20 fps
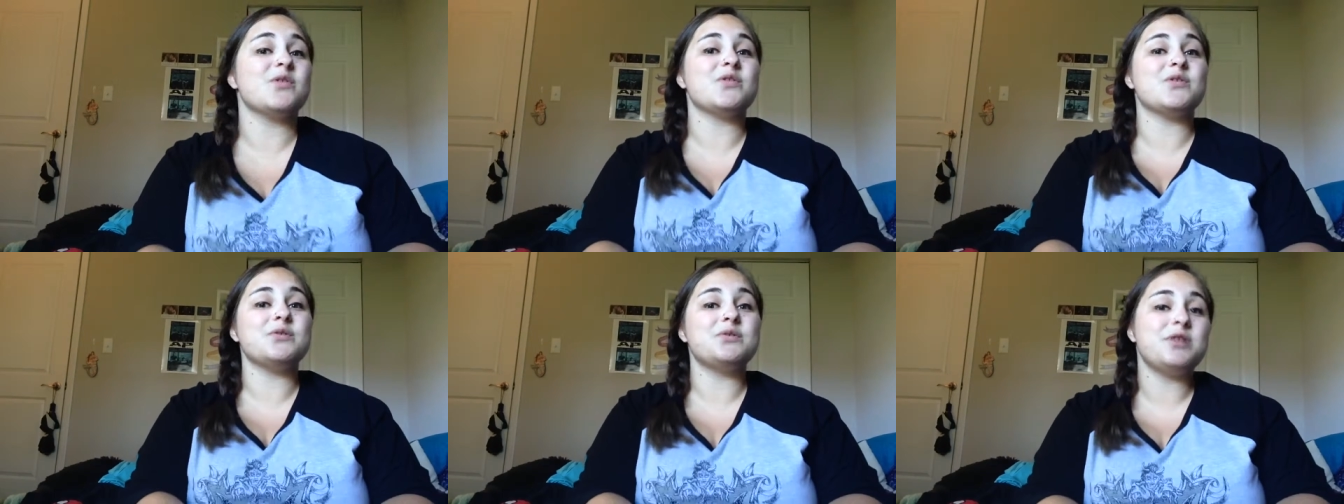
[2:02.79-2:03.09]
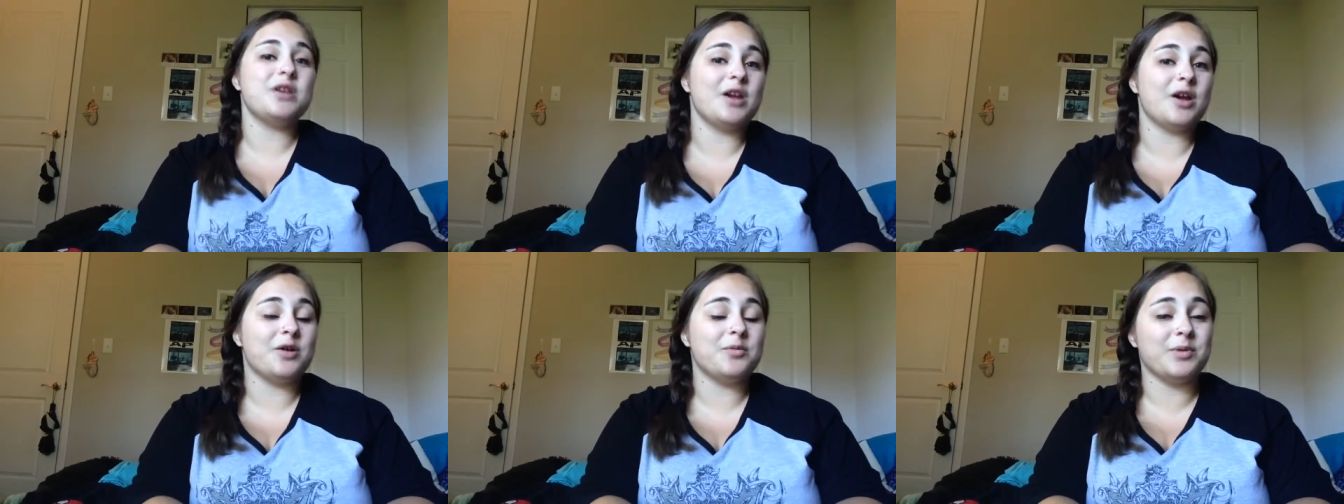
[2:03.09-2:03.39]
the
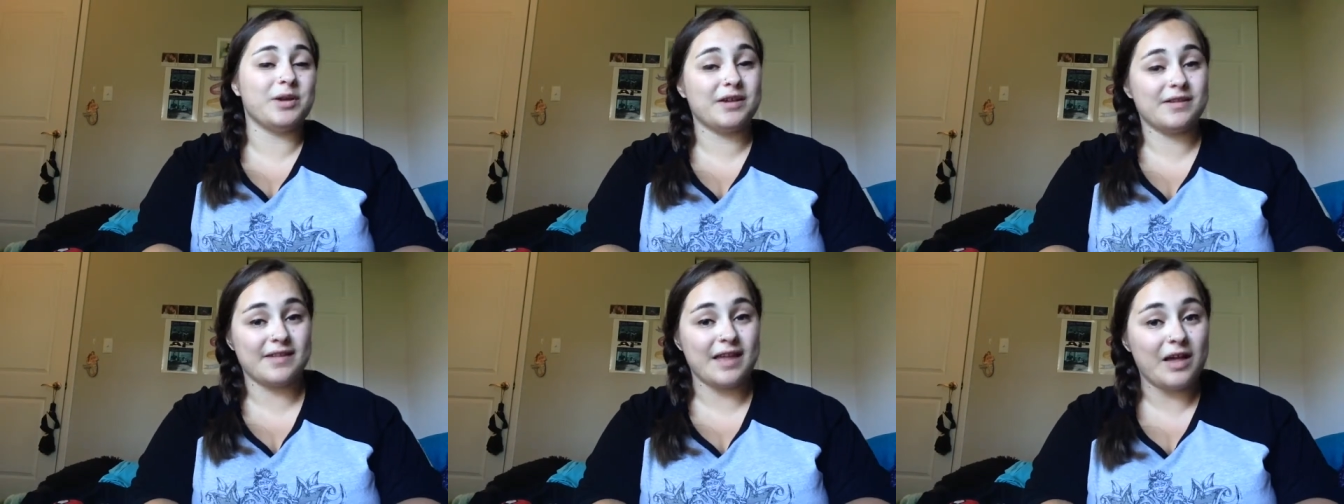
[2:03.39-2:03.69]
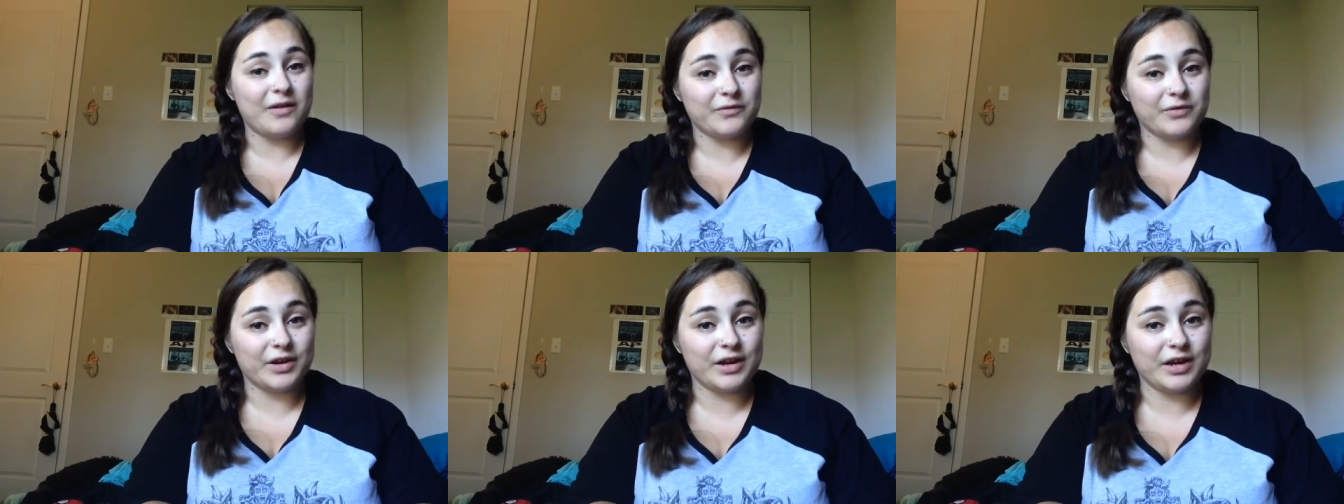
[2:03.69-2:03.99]
studio because
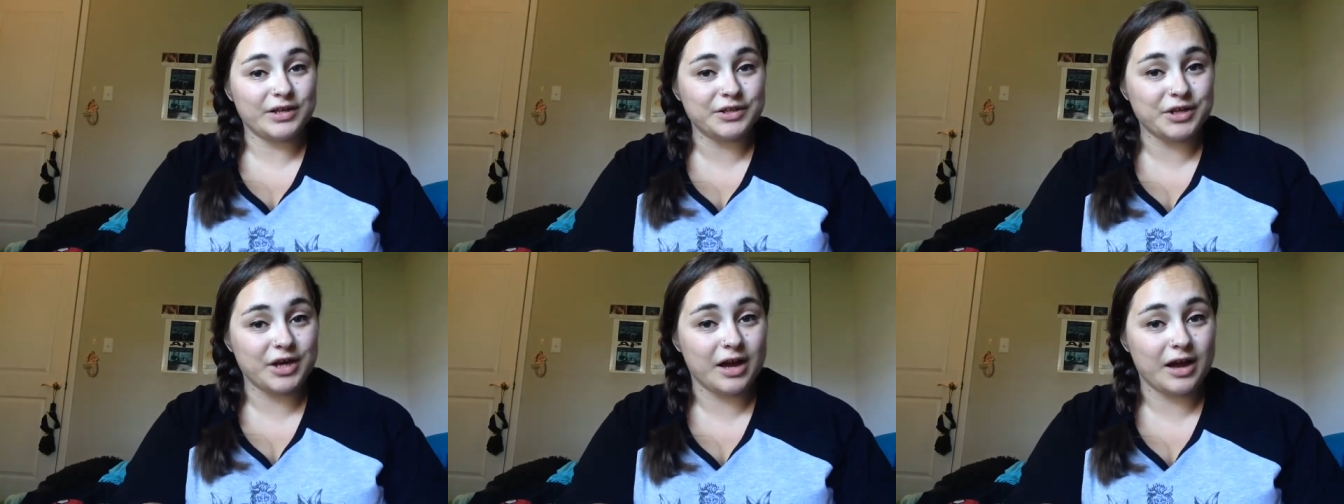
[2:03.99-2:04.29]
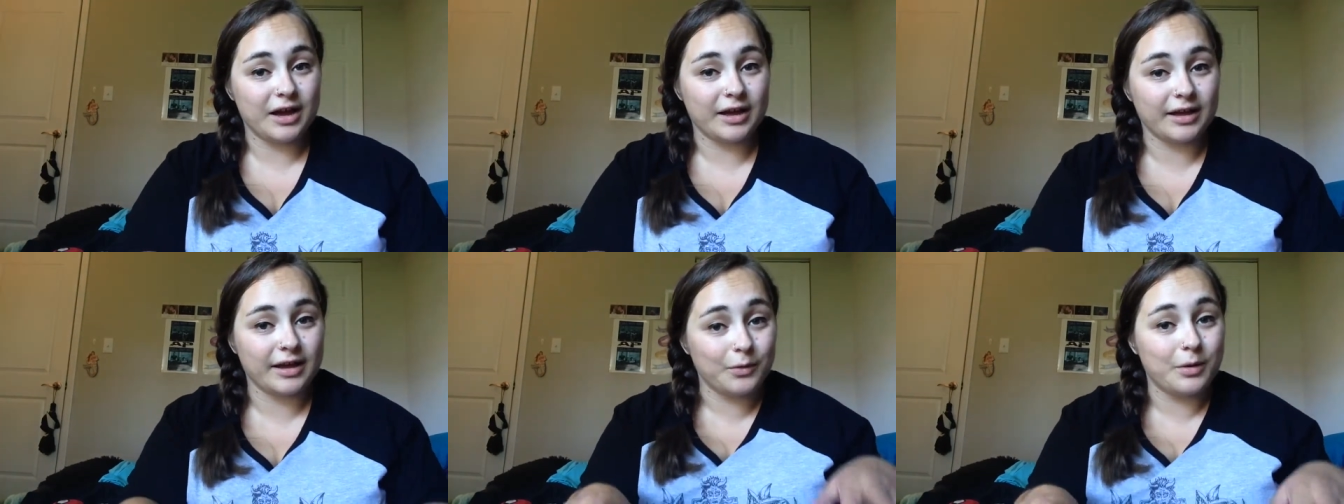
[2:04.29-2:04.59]
Alfred
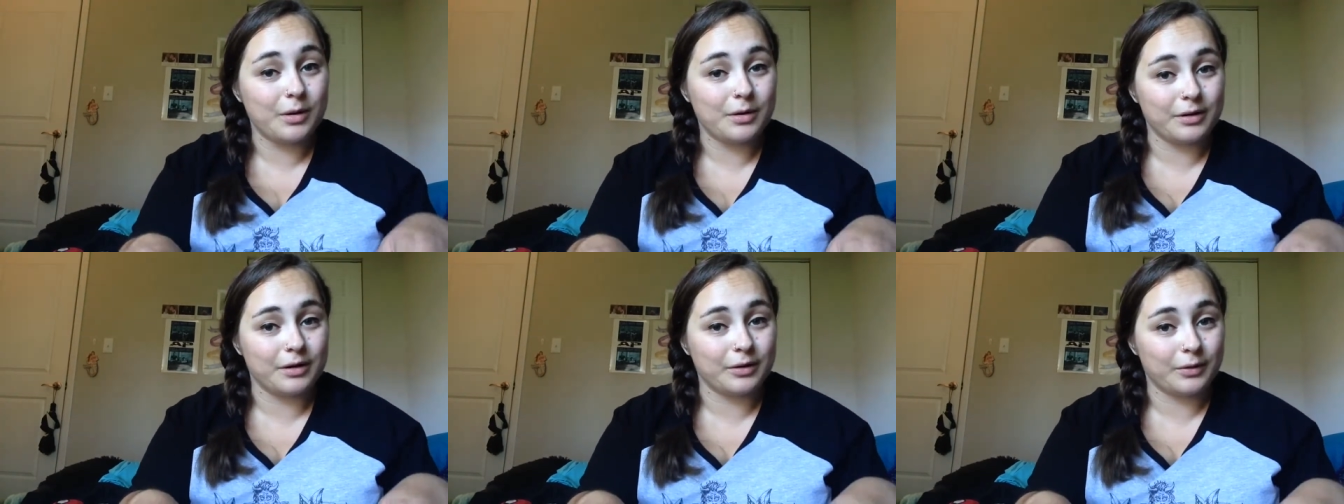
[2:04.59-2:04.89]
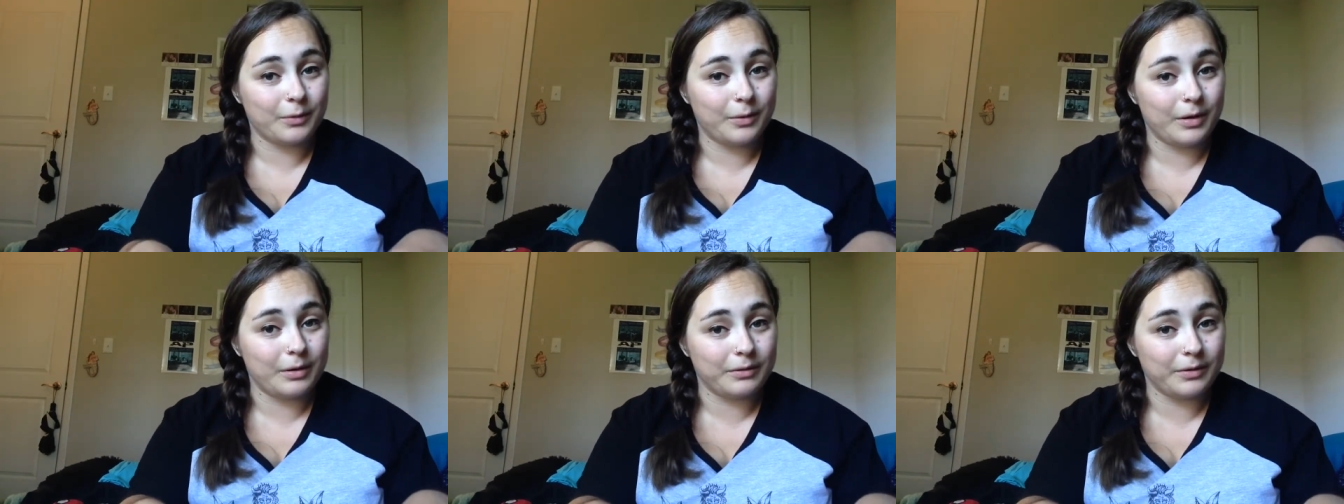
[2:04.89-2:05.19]
Hitchcock,
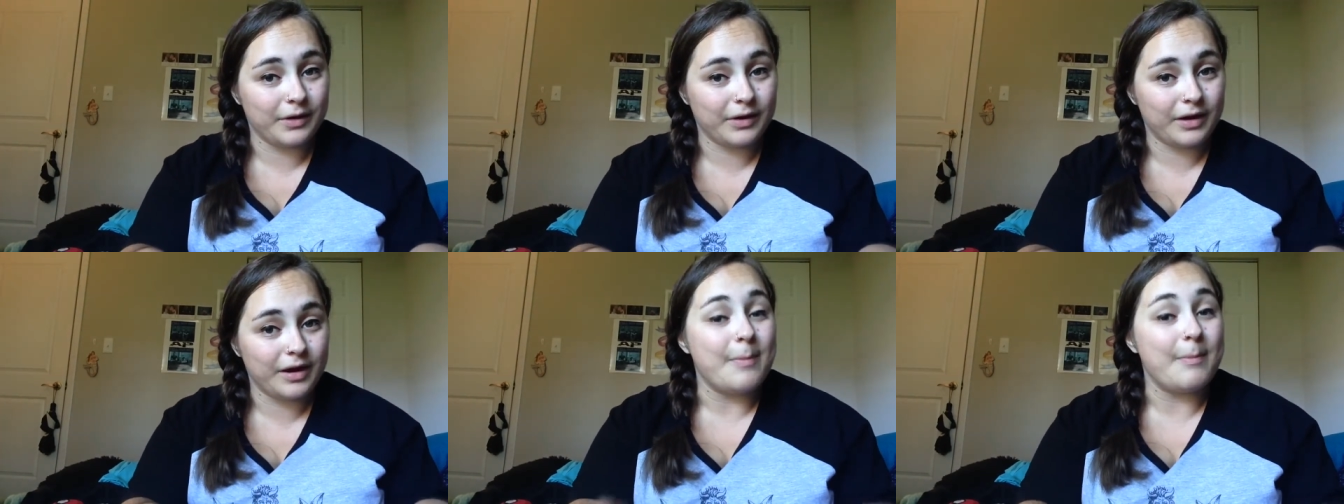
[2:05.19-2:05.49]
quote-unquote,